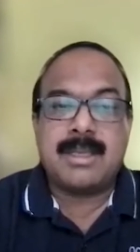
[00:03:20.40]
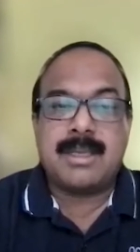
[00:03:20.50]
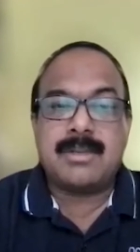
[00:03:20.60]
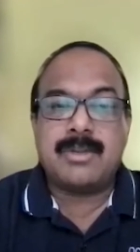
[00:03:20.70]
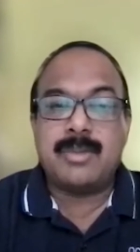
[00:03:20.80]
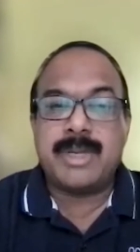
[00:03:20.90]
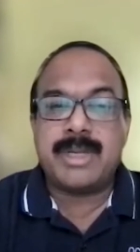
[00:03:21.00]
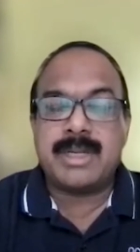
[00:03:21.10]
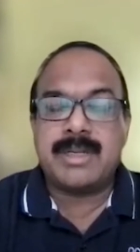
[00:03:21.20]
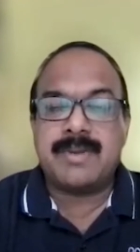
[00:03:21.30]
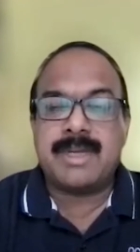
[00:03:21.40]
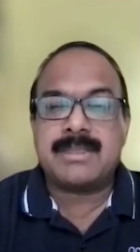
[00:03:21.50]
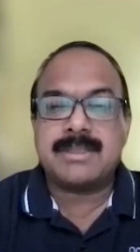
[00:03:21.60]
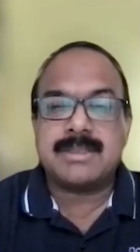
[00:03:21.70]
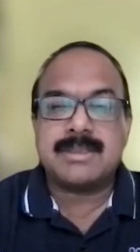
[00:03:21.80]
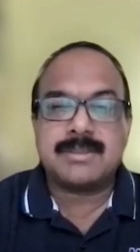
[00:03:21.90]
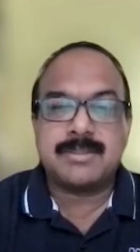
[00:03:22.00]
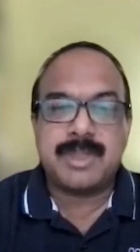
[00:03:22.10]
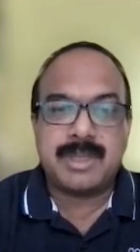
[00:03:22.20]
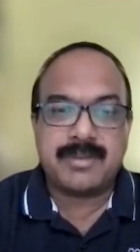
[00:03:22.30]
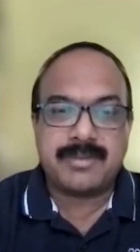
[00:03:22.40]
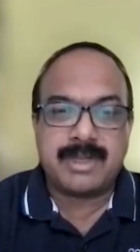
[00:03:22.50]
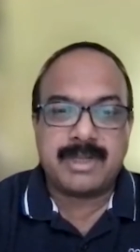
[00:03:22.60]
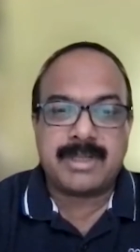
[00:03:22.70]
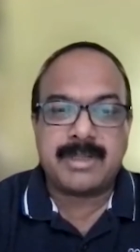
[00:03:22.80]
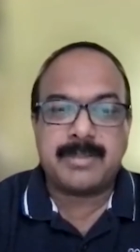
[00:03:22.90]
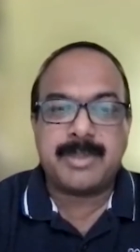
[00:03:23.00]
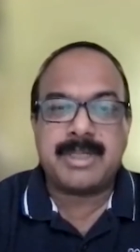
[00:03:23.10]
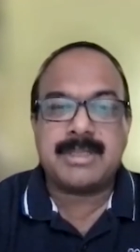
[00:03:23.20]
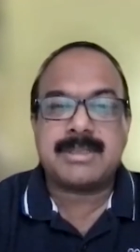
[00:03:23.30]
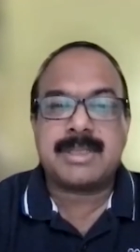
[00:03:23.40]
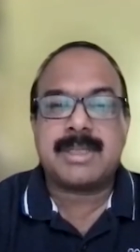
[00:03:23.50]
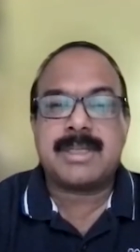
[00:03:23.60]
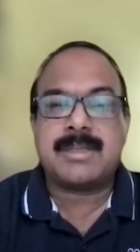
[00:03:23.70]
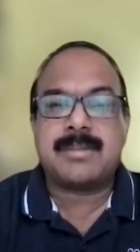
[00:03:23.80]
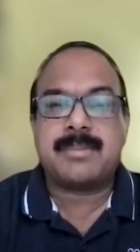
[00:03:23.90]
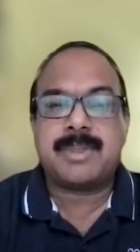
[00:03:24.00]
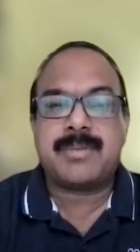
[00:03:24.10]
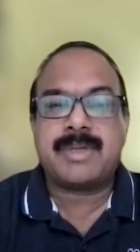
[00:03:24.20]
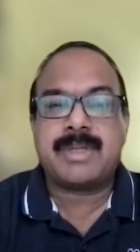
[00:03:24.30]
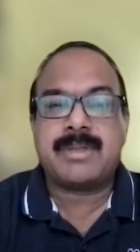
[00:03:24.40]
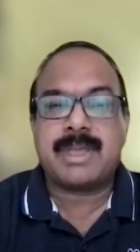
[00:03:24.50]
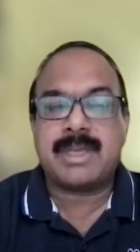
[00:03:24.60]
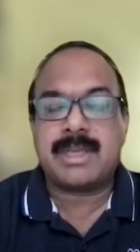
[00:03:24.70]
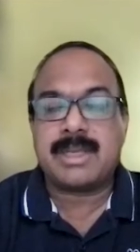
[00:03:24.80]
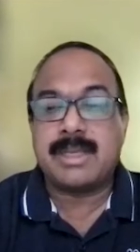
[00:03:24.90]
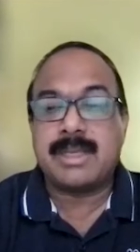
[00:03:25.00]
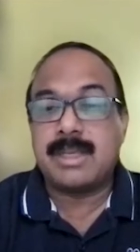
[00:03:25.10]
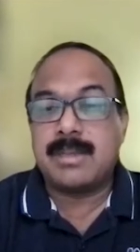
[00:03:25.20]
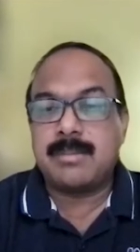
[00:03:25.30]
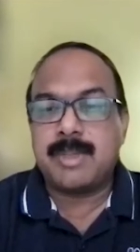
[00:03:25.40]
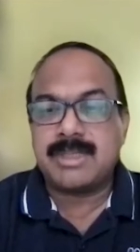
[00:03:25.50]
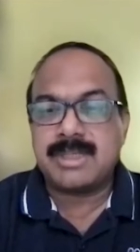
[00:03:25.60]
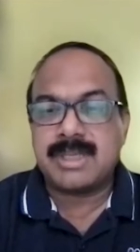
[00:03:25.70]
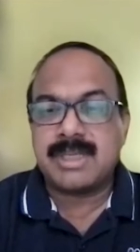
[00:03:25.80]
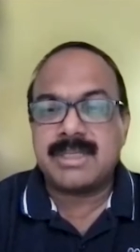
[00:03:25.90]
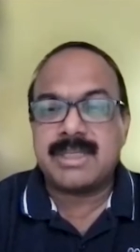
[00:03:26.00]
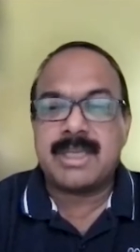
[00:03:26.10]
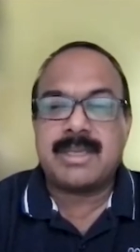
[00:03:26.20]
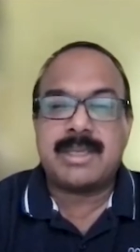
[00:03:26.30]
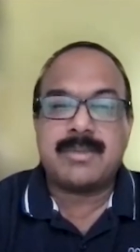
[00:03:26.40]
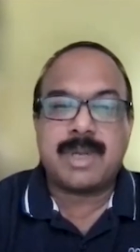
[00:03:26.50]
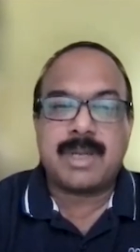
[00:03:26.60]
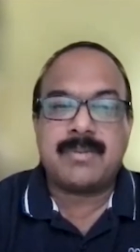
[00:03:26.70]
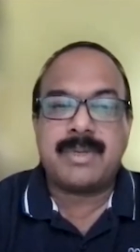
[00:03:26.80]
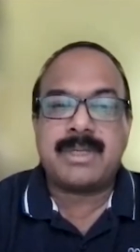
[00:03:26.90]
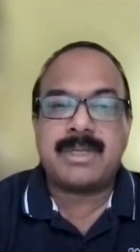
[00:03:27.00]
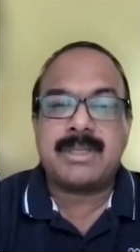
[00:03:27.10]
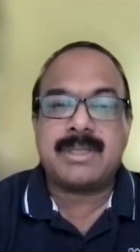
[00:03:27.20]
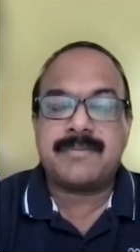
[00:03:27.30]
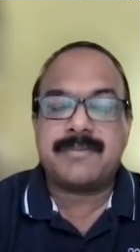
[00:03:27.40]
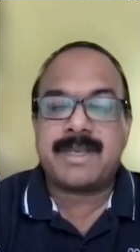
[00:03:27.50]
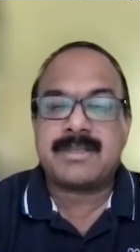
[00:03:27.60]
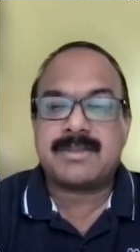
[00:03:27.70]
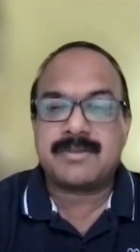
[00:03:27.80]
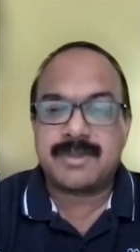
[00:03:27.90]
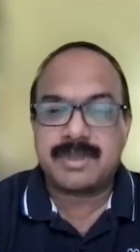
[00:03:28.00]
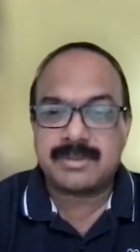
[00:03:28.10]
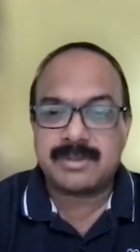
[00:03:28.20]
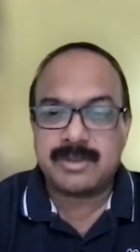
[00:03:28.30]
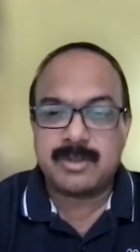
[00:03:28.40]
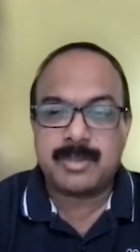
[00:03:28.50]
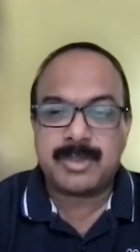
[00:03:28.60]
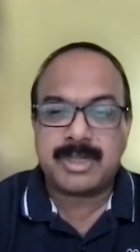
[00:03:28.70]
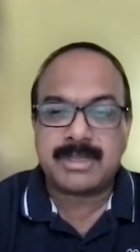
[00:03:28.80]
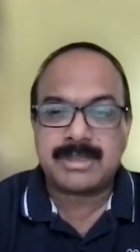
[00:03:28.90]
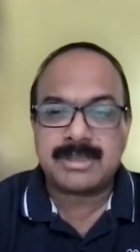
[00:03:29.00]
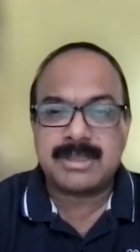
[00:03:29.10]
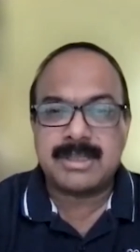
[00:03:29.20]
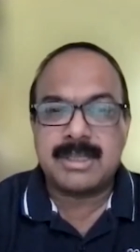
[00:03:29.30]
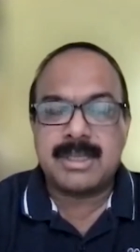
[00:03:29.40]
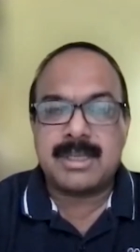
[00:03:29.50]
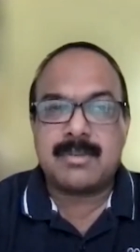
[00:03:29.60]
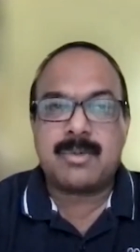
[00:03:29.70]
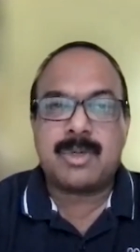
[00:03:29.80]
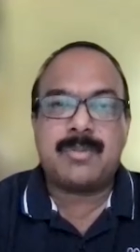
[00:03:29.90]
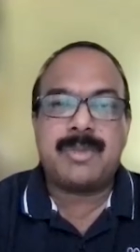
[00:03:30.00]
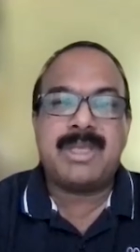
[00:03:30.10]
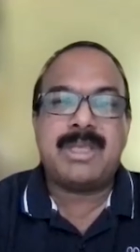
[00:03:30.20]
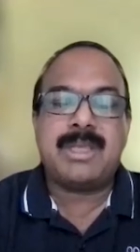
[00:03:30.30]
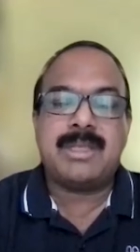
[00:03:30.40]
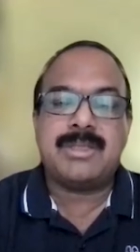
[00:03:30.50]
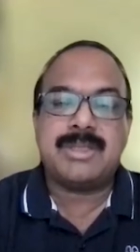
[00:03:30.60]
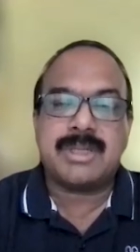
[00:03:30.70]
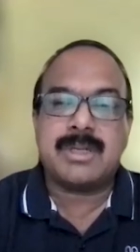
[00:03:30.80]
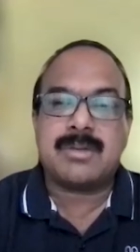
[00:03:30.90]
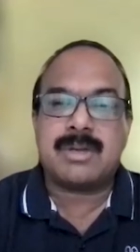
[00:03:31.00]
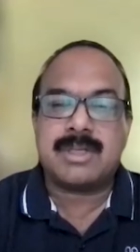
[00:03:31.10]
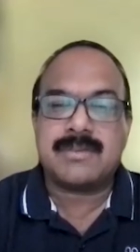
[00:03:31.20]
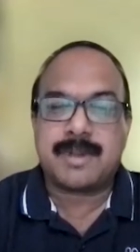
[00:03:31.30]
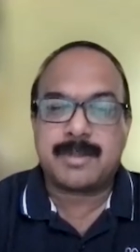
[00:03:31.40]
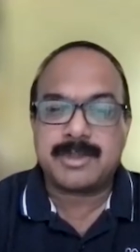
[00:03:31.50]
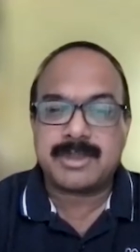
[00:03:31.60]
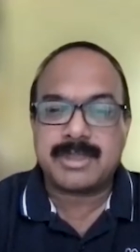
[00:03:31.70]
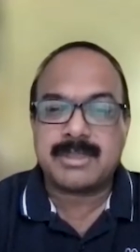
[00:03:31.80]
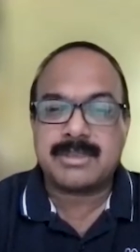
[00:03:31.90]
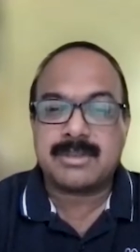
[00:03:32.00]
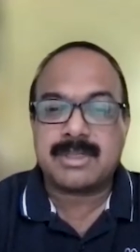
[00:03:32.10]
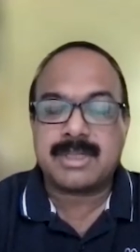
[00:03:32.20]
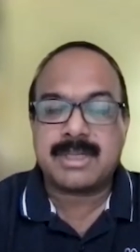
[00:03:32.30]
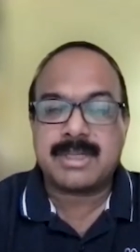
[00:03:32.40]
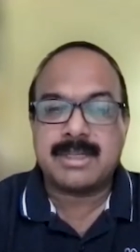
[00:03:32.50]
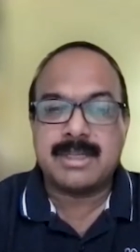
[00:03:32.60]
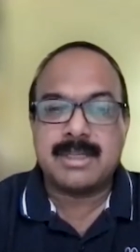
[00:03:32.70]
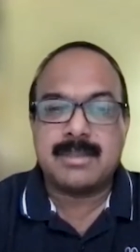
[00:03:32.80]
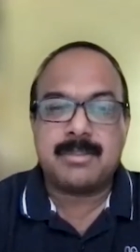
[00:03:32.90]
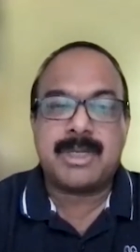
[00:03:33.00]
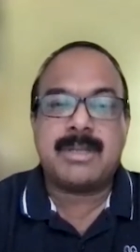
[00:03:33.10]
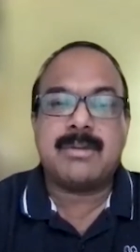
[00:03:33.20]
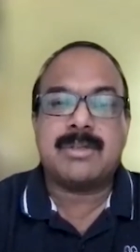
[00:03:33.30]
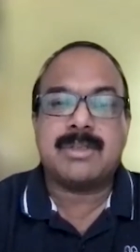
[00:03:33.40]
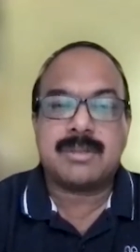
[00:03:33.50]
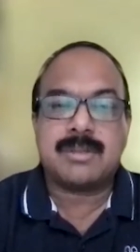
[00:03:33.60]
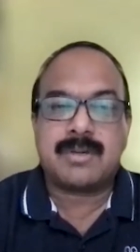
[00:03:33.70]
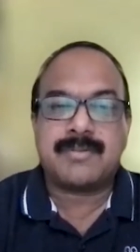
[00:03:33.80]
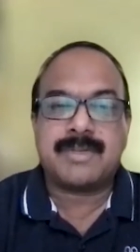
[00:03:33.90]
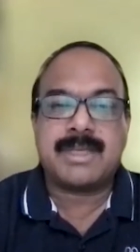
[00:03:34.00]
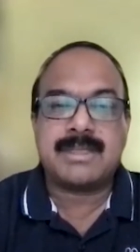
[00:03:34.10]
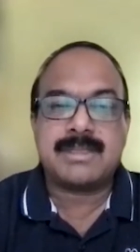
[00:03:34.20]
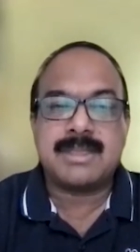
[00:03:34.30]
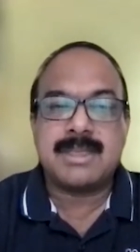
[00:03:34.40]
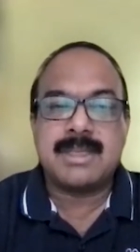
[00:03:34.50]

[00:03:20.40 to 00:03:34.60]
uh, new medical devices, behavioral treatments, and preventive care. Basically, they evaluate the effects of these new products, uh, mm-hmm. uh, what we in general call as pharmaceuticals or drug, but includes a lot of things,